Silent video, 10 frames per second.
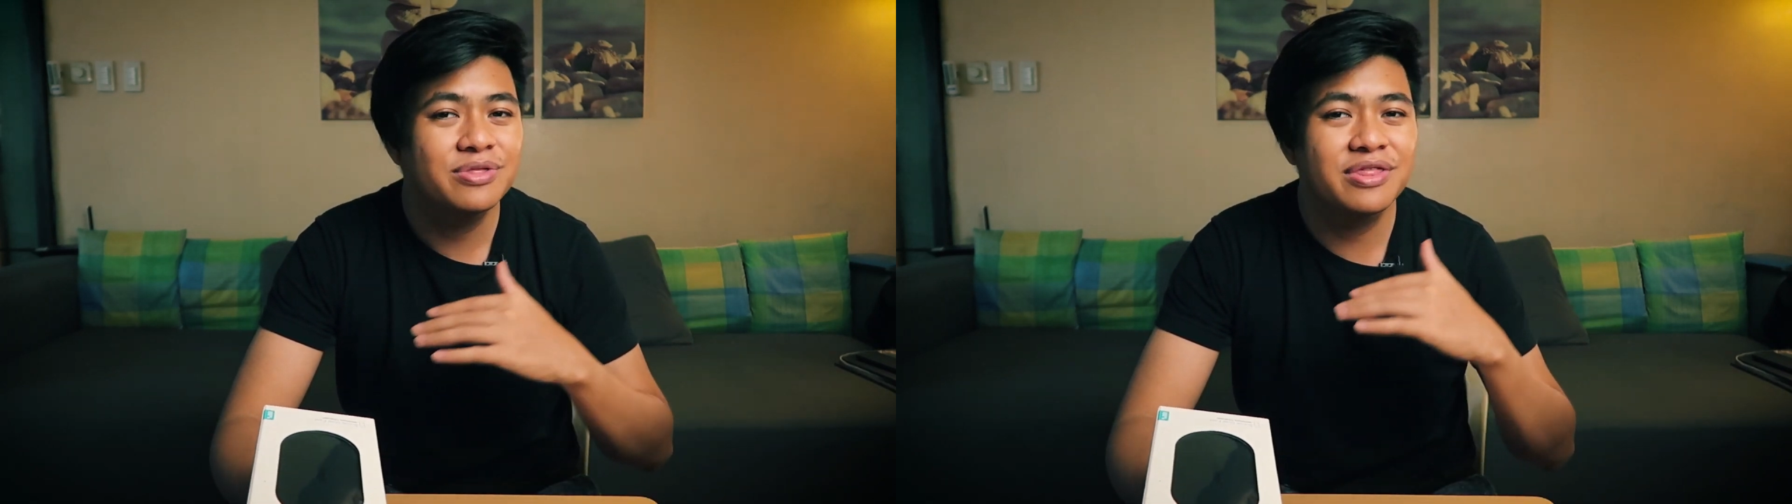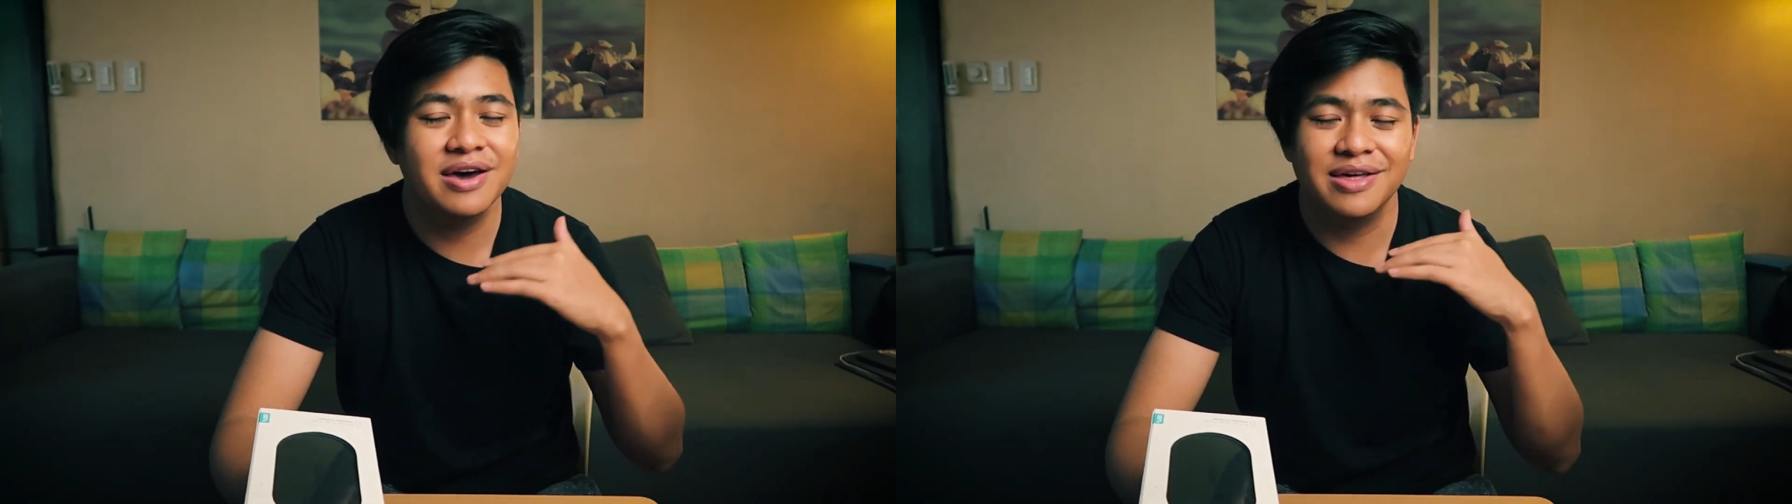
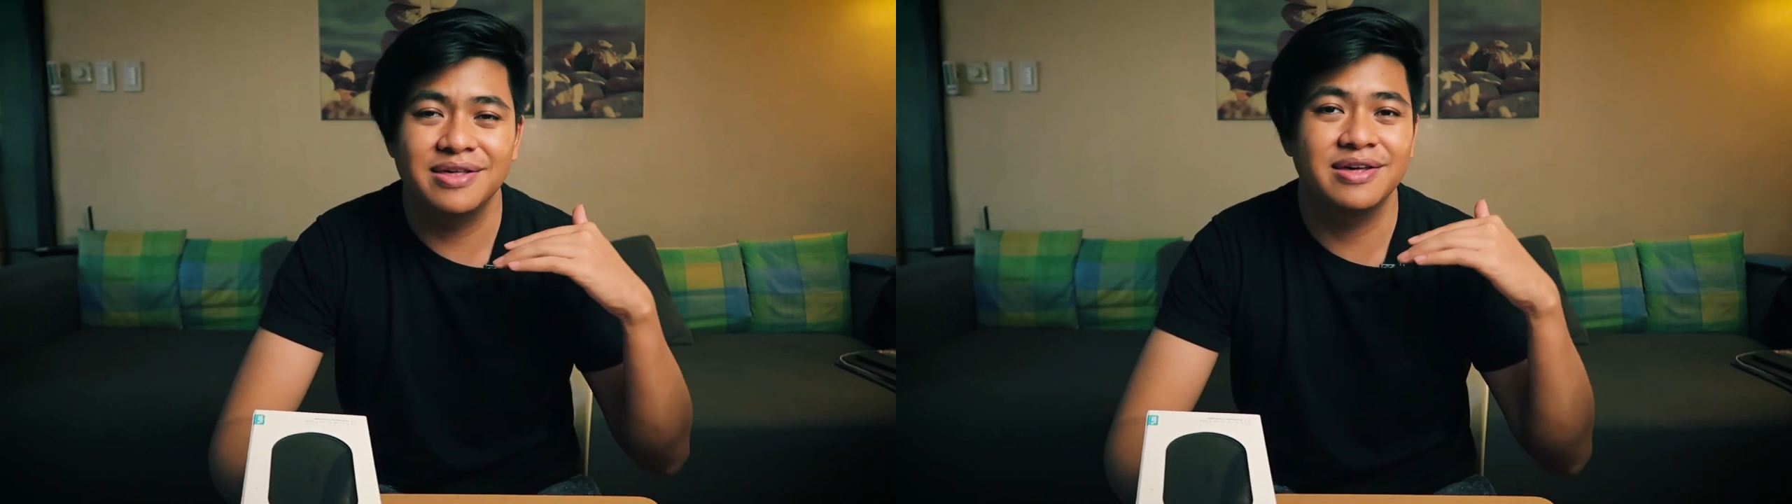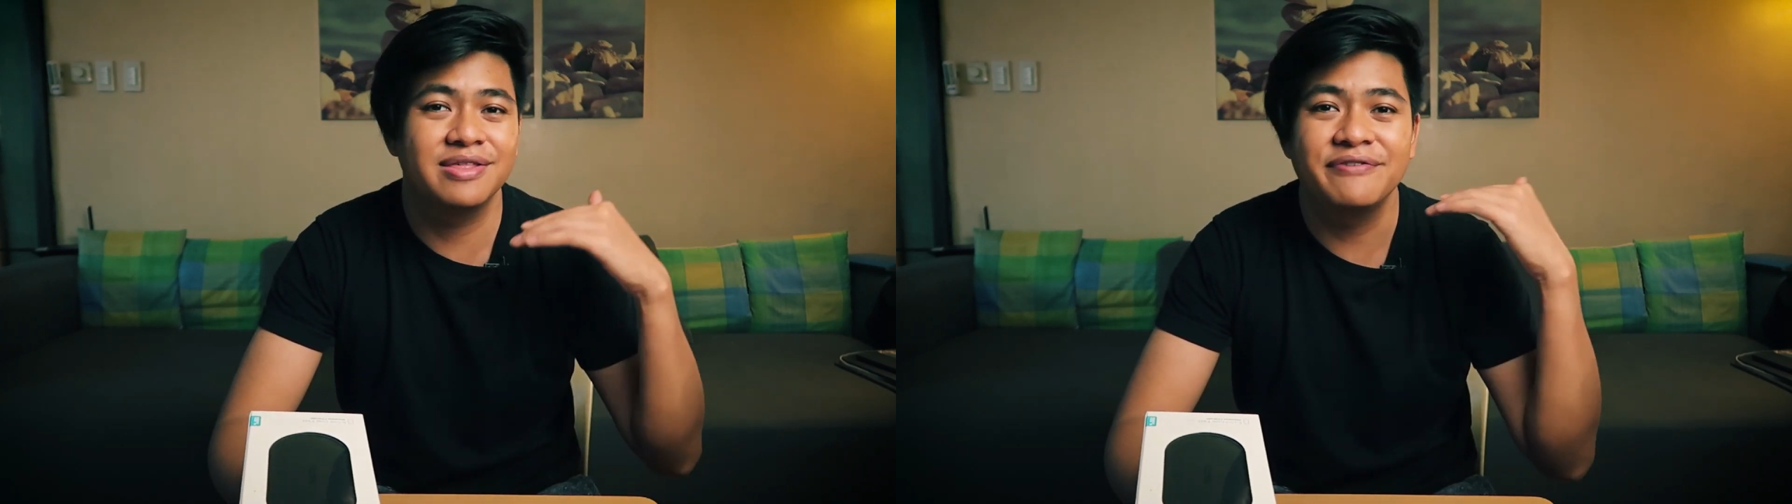
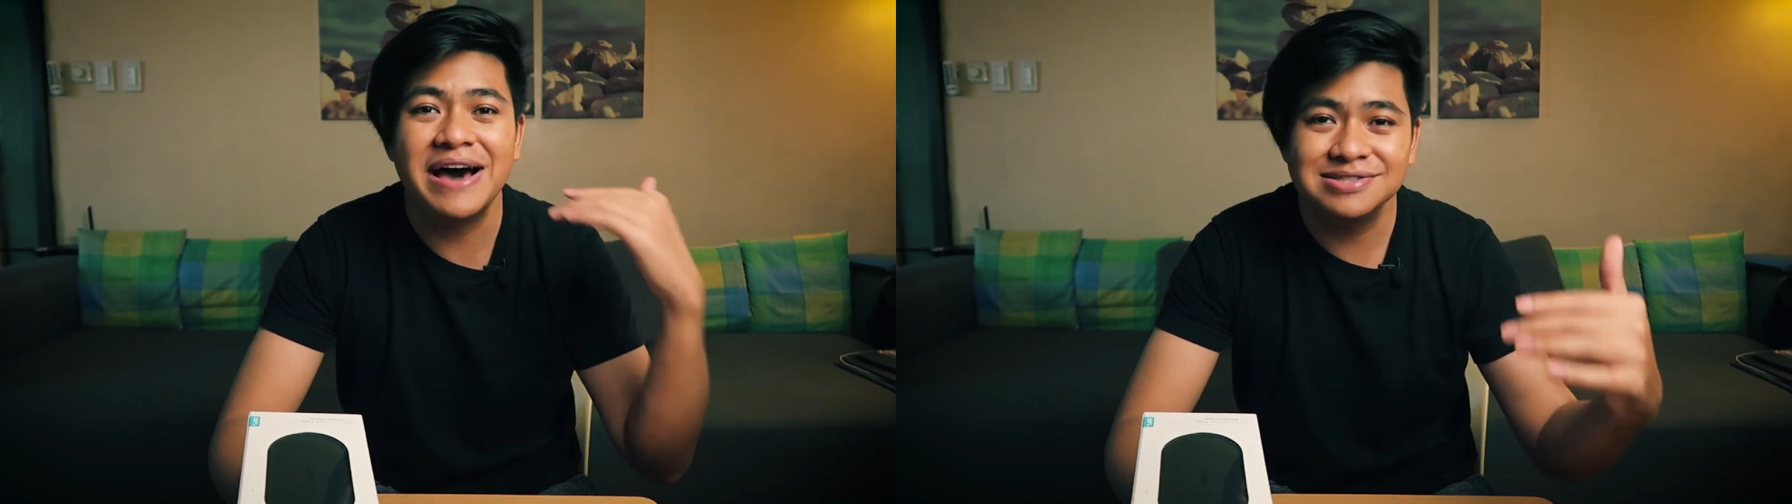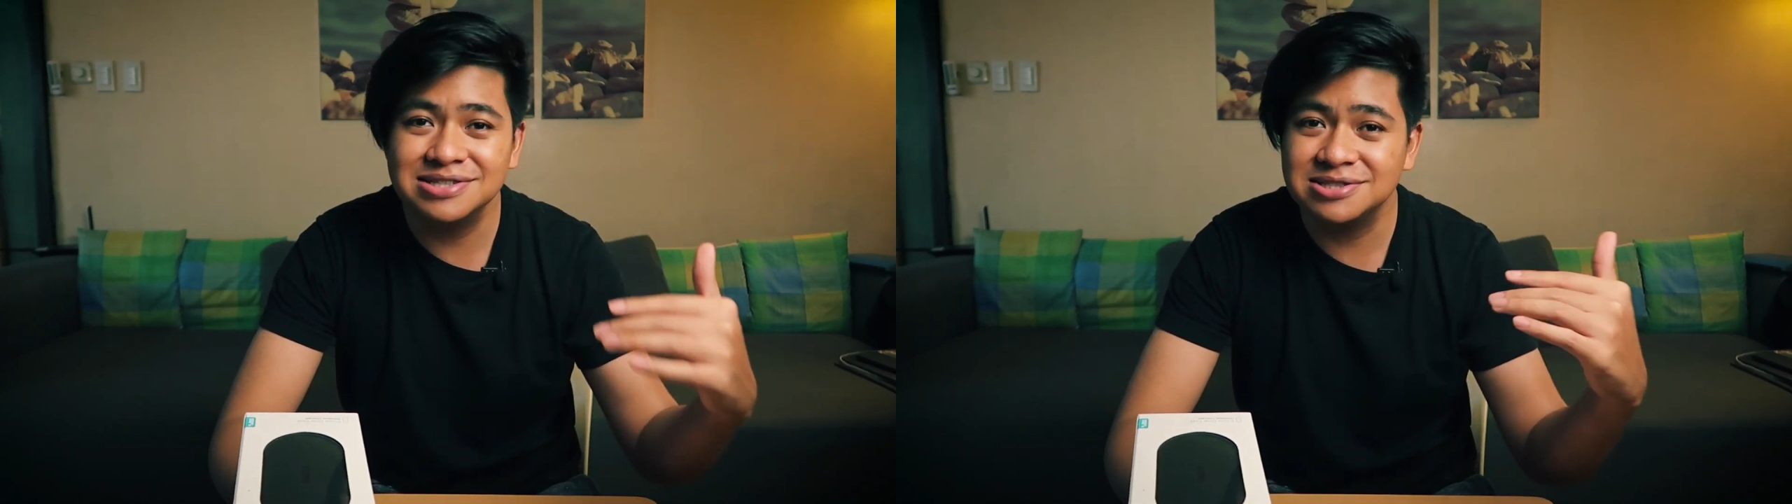the
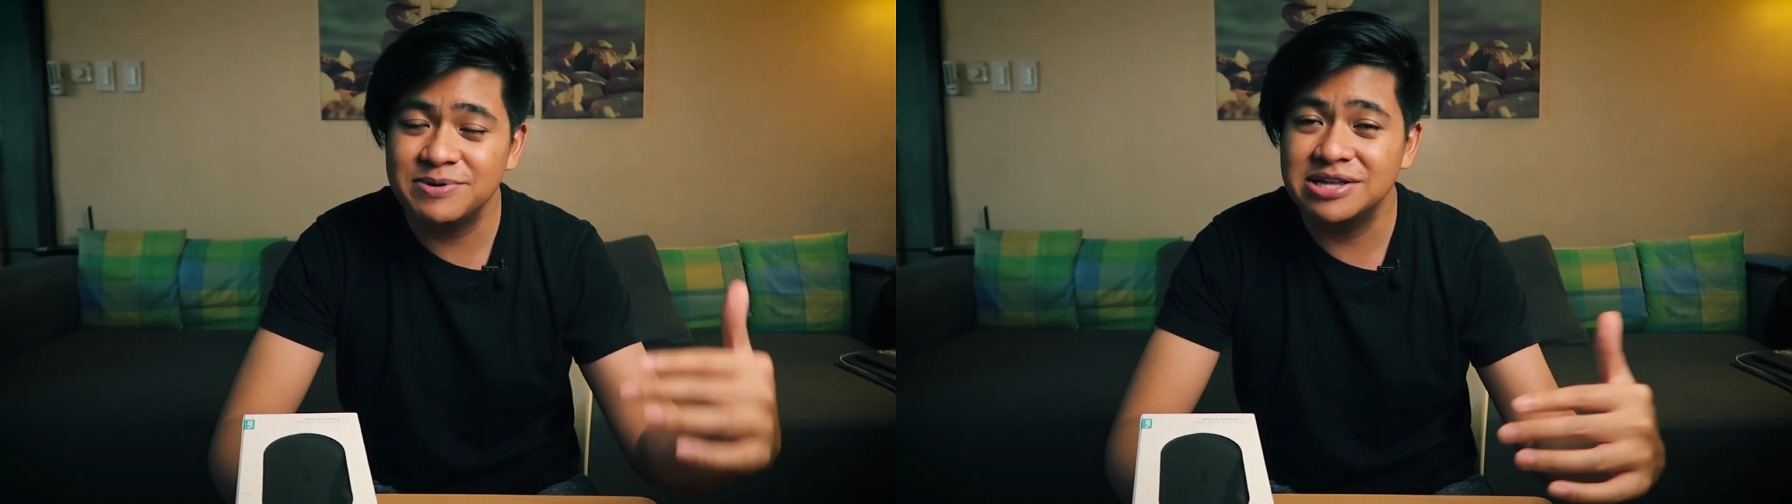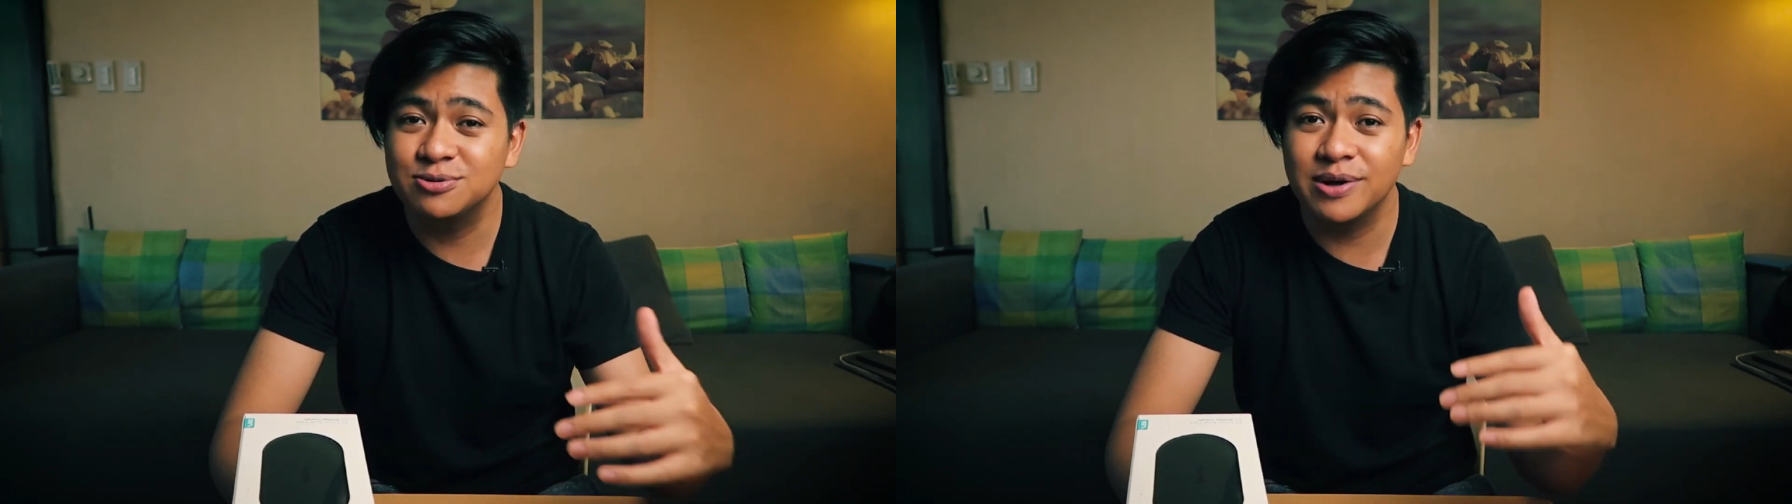fastest speeds